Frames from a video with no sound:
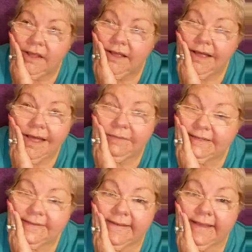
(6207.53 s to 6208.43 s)
I'm
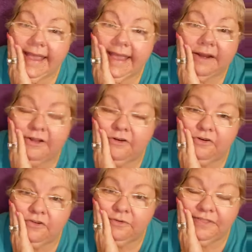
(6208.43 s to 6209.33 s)
guessing eight
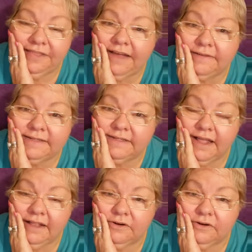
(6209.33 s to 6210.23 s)
hundred to a thousand
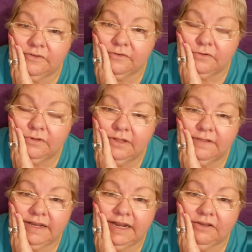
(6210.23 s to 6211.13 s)
dollars
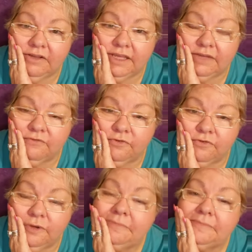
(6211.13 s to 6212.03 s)
that I could get for
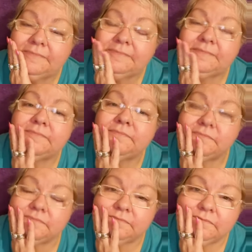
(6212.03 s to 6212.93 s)
them
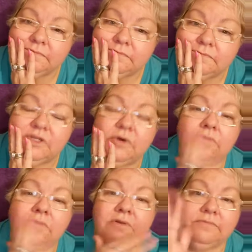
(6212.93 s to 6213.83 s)

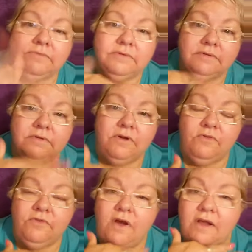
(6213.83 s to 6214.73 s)
total
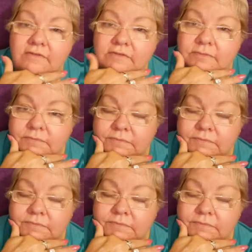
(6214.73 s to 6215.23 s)
over all of them,